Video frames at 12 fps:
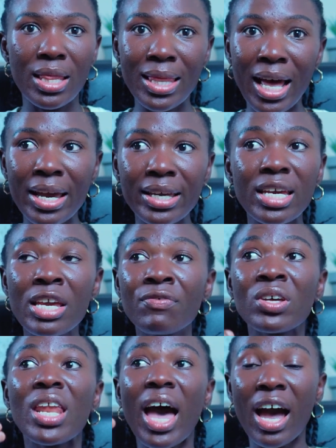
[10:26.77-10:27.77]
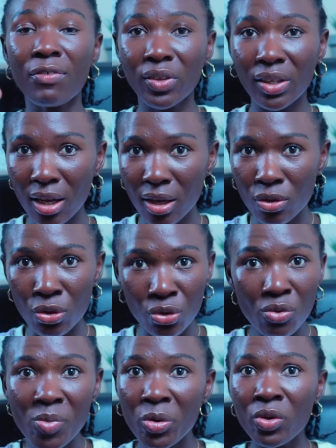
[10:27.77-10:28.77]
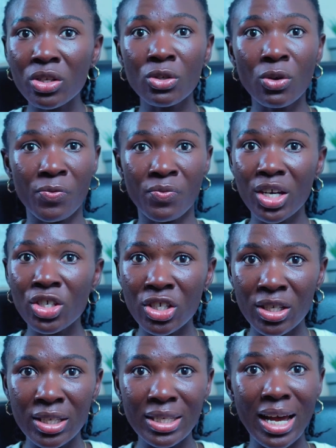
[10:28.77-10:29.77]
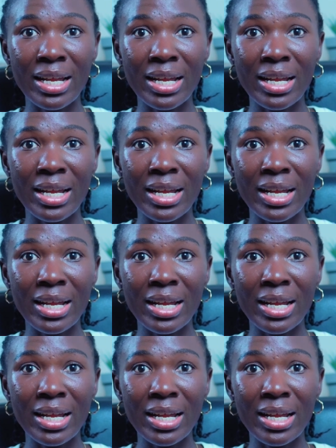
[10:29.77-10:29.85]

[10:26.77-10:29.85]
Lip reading: like even after numerous corrections